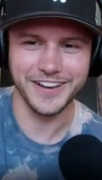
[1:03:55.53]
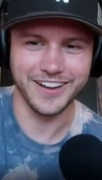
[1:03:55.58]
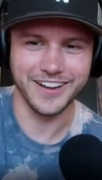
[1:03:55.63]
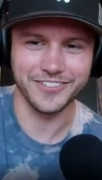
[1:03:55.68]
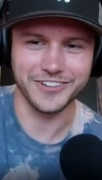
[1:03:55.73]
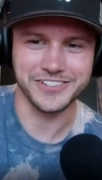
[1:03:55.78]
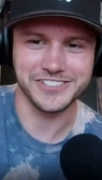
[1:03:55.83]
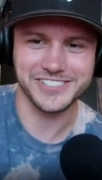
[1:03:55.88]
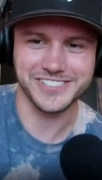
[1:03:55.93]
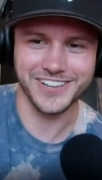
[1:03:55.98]

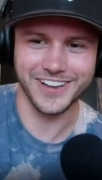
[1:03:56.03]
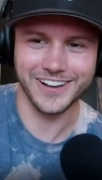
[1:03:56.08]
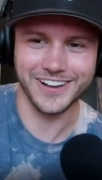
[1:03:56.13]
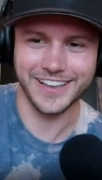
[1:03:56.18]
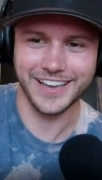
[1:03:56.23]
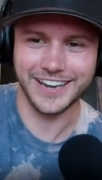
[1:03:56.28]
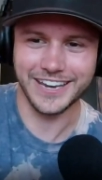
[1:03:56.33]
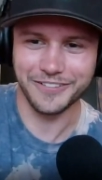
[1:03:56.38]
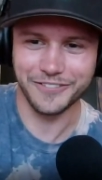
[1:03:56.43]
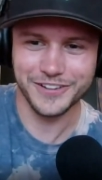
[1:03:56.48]
never
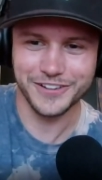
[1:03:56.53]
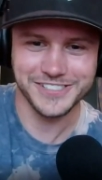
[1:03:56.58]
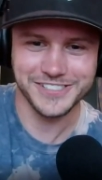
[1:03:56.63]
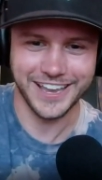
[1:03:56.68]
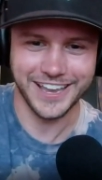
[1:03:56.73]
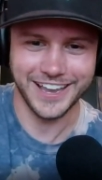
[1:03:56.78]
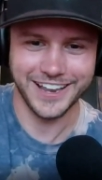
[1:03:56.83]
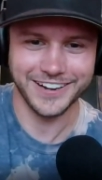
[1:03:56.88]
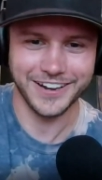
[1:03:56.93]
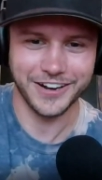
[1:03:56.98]
stuck anyone's
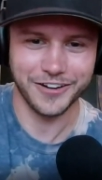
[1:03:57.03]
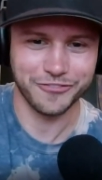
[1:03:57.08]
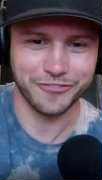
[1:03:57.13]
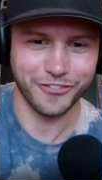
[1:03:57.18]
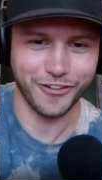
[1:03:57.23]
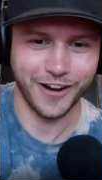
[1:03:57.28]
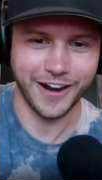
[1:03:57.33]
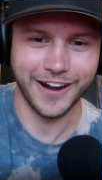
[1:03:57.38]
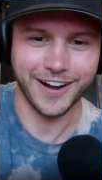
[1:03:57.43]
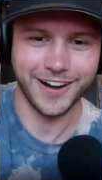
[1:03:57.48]
hand in a
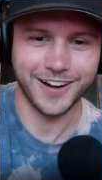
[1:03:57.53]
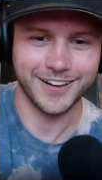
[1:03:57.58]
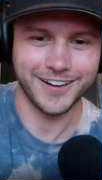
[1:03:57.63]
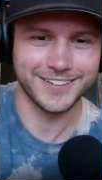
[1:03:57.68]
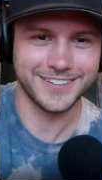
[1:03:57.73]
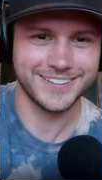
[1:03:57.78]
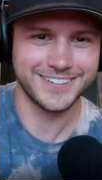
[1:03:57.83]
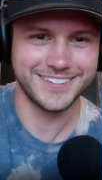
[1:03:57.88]
fryer.